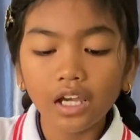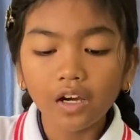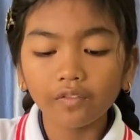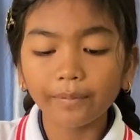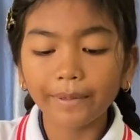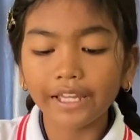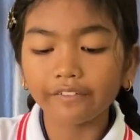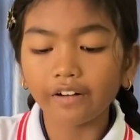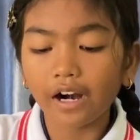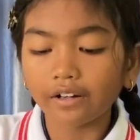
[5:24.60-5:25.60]
We'll be
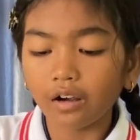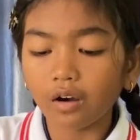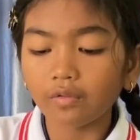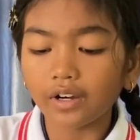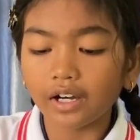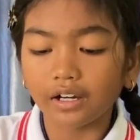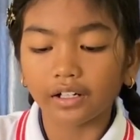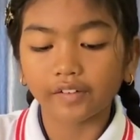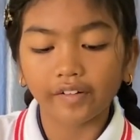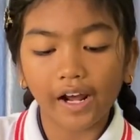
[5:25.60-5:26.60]
run
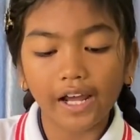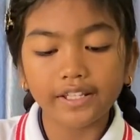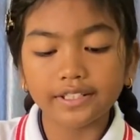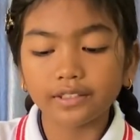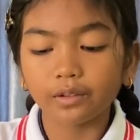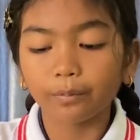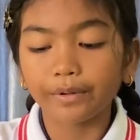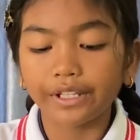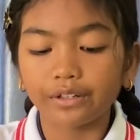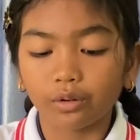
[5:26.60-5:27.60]
over, cried
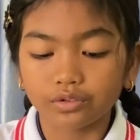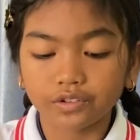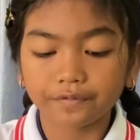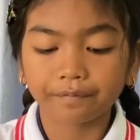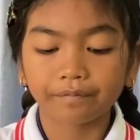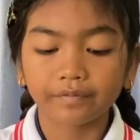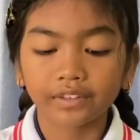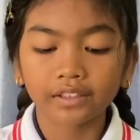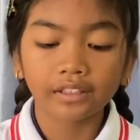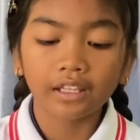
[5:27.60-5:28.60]
Snoopy Nose.
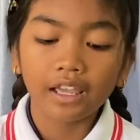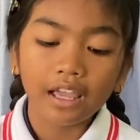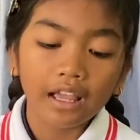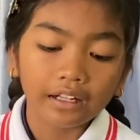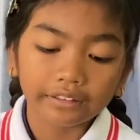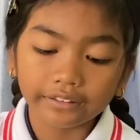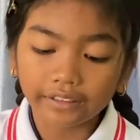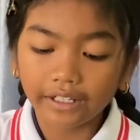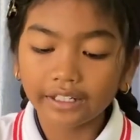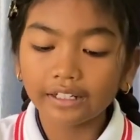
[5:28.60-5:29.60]

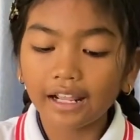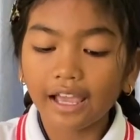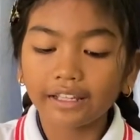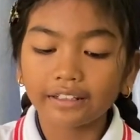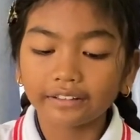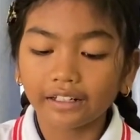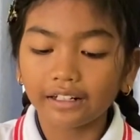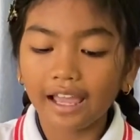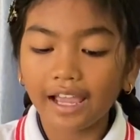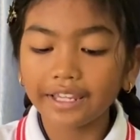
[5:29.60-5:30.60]
The light, the
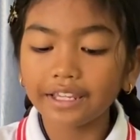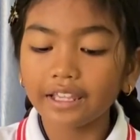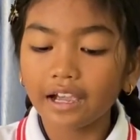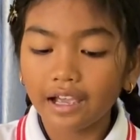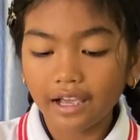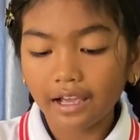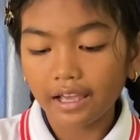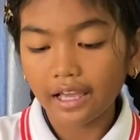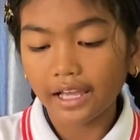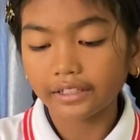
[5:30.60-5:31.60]
light
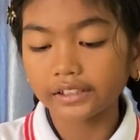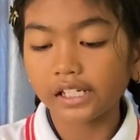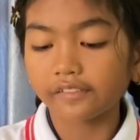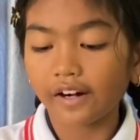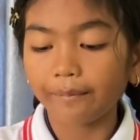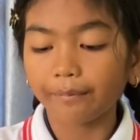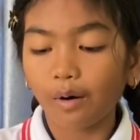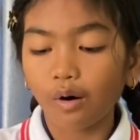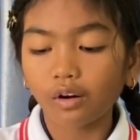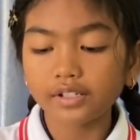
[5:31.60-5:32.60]
and the
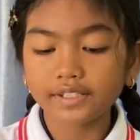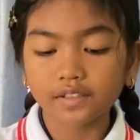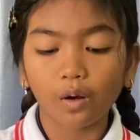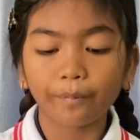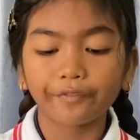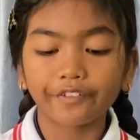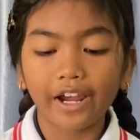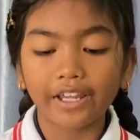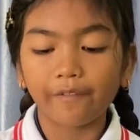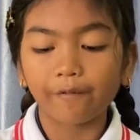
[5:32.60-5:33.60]
rumble stopped
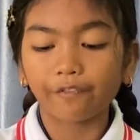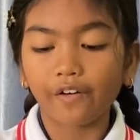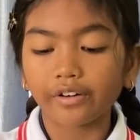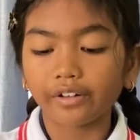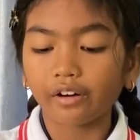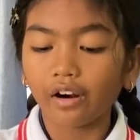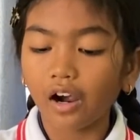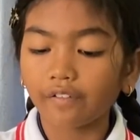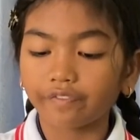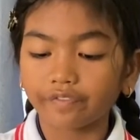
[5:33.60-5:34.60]
right in front
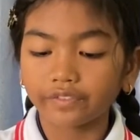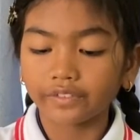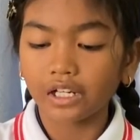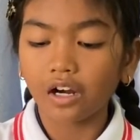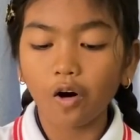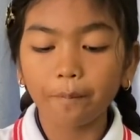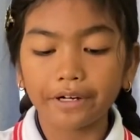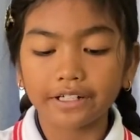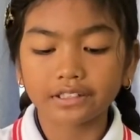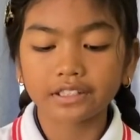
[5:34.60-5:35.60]
of the
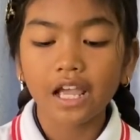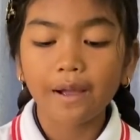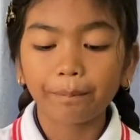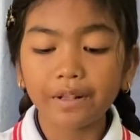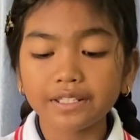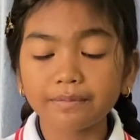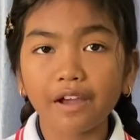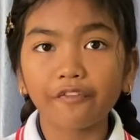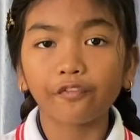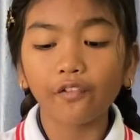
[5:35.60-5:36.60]
hoppers. "Please,
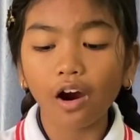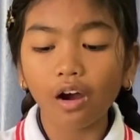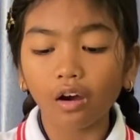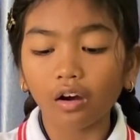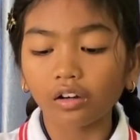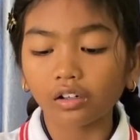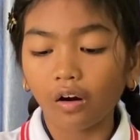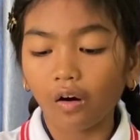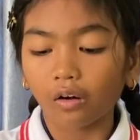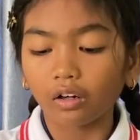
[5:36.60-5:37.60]
my fall,
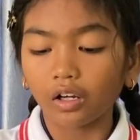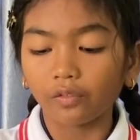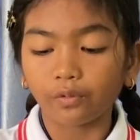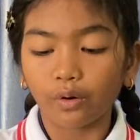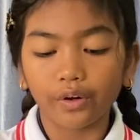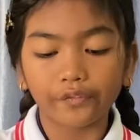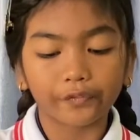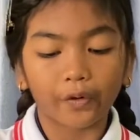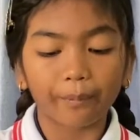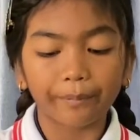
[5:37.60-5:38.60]
called a voice
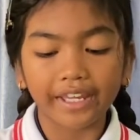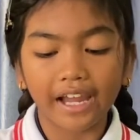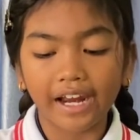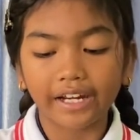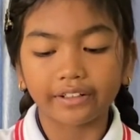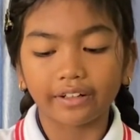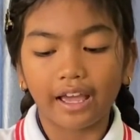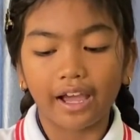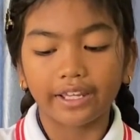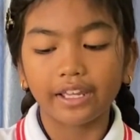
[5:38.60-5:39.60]
from behind the
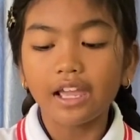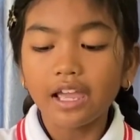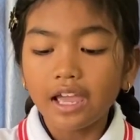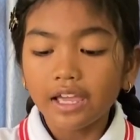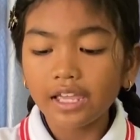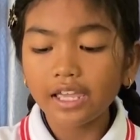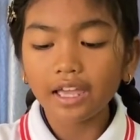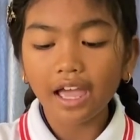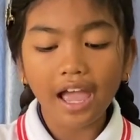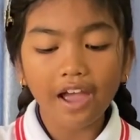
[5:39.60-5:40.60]
light.
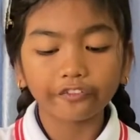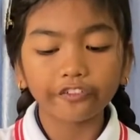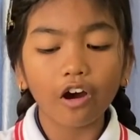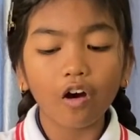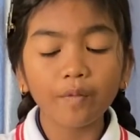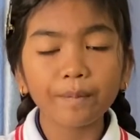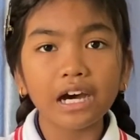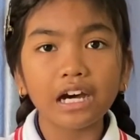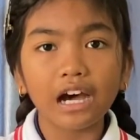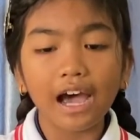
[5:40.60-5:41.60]
Here are four
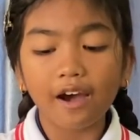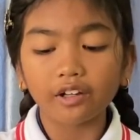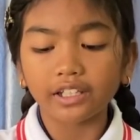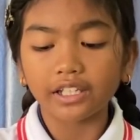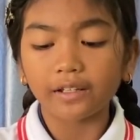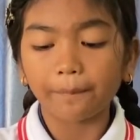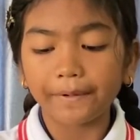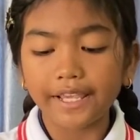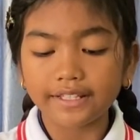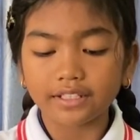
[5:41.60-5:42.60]
hoppers out in the
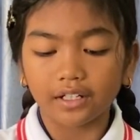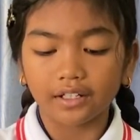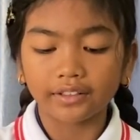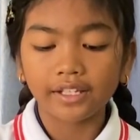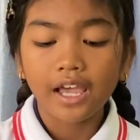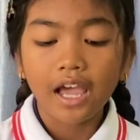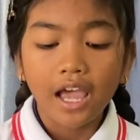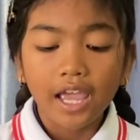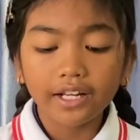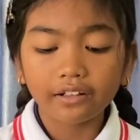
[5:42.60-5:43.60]
blizzard.
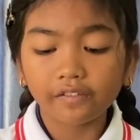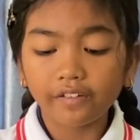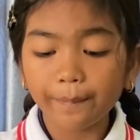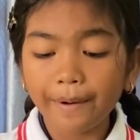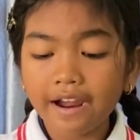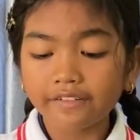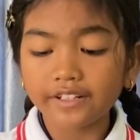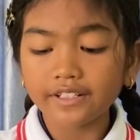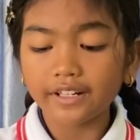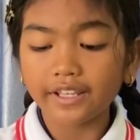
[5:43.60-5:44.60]
It's grandpa
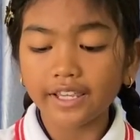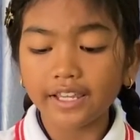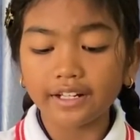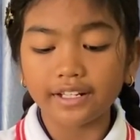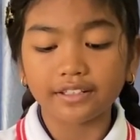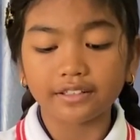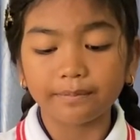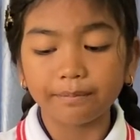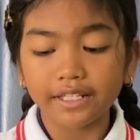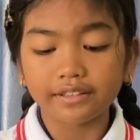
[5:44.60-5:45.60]
grizzly in his
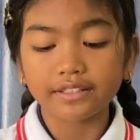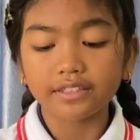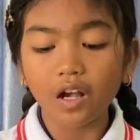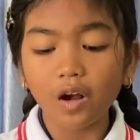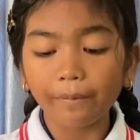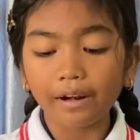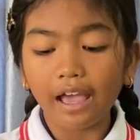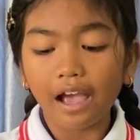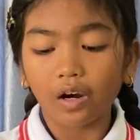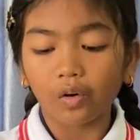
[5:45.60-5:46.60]
big
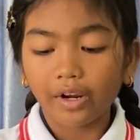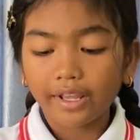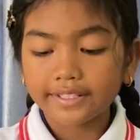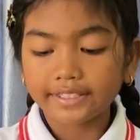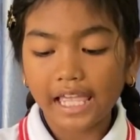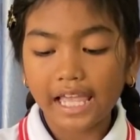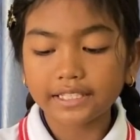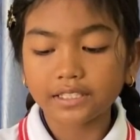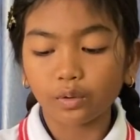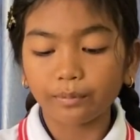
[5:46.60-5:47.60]
snowplow, said
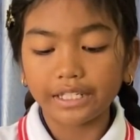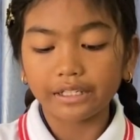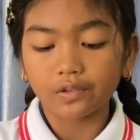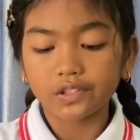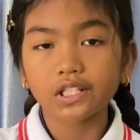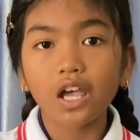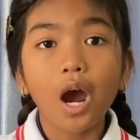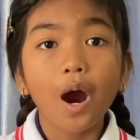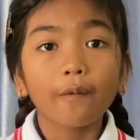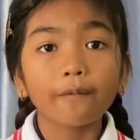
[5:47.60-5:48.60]
Snoopy Nose.
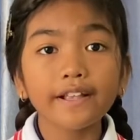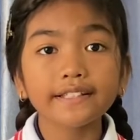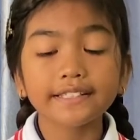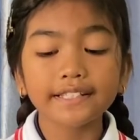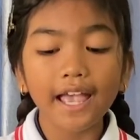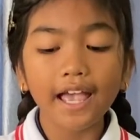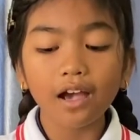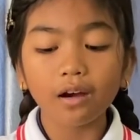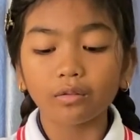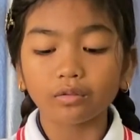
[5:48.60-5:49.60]
Well,
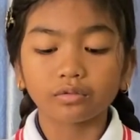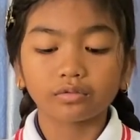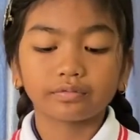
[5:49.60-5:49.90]
so.